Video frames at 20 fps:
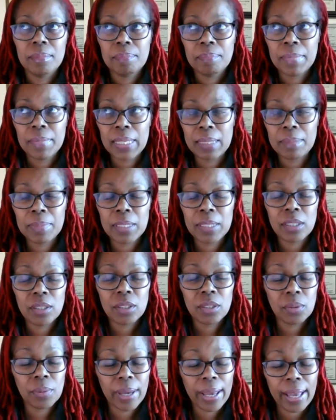maybe
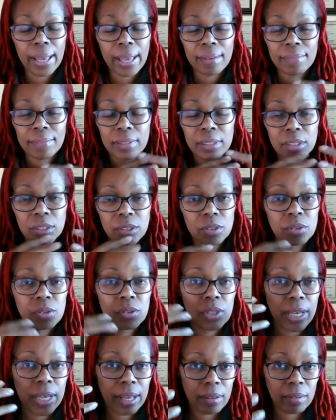you have a
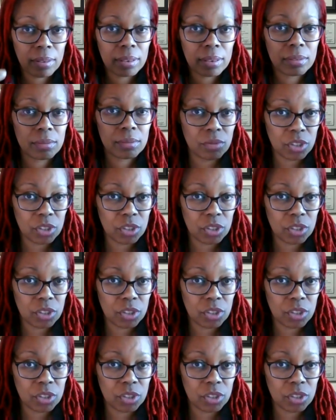huge health